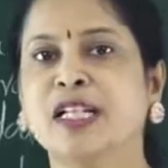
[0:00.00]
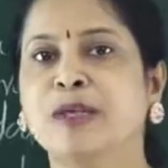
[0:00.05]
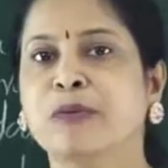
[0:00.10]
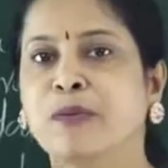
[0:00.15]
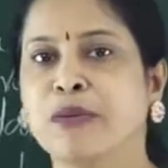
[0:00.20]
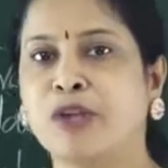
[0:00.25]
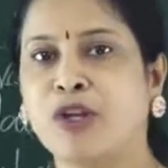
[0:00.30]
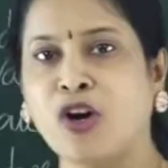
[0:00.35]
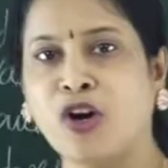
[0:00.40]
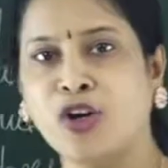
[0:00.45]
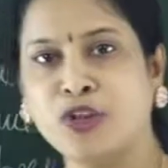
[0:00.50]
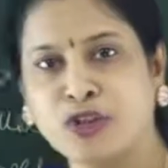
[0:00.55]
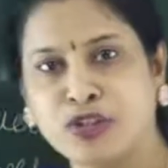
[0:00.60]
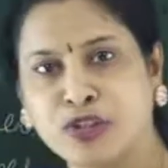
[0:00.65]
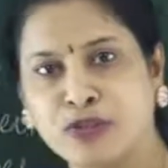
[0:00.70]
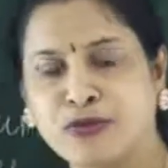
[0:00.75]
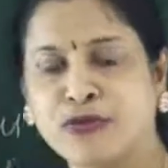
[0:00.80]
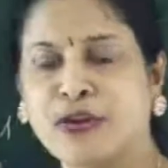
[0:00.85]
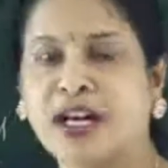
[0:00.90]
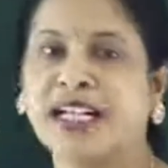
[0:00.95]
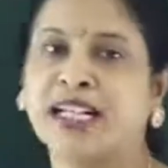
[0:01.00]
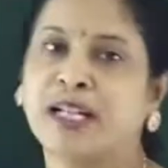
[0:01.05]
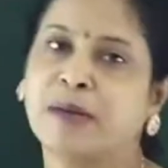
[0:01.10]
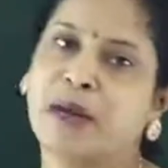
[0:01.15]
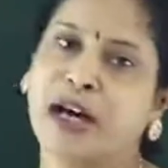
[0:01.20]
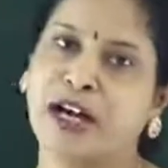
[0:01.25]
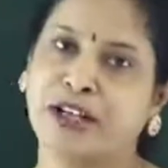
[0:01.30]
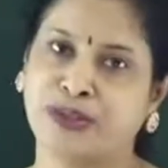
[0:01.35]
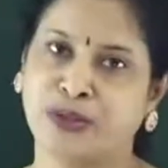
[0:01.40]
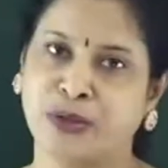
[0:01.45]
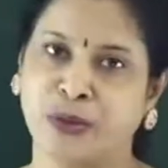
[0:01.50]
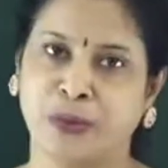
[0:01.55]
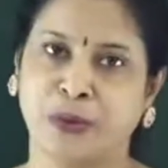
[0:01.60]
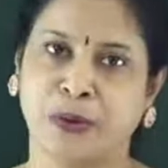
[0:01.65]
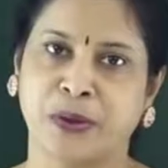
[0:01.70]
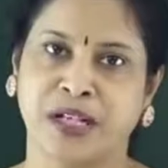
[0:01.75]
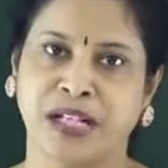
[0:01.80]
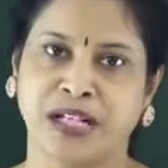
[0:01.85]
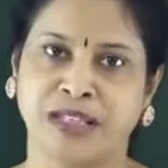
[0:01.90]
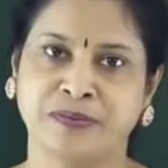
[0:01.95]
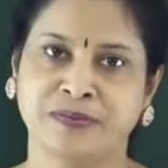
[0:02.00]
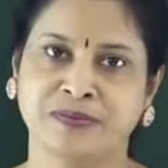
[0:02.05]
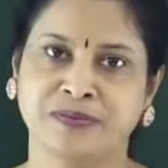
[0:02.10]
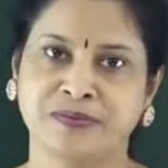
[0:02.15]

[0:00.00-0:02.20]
belong to the phylum Arthropoda.